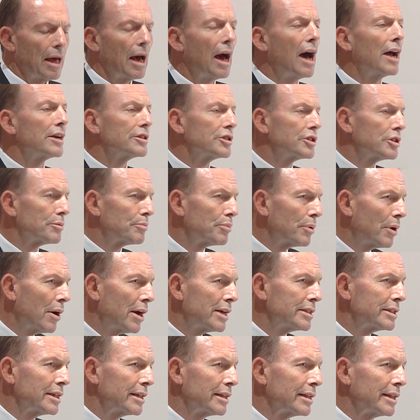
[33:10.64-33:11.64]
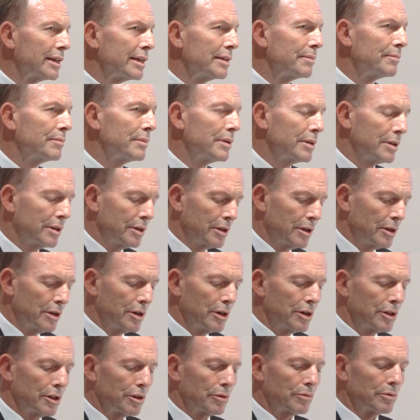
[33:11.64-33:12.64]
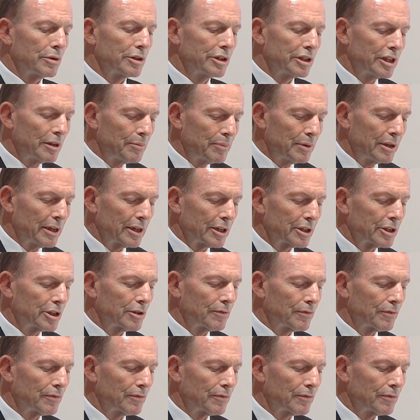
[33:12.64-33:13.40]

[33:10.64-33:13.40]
Unsurprisingly, the recipients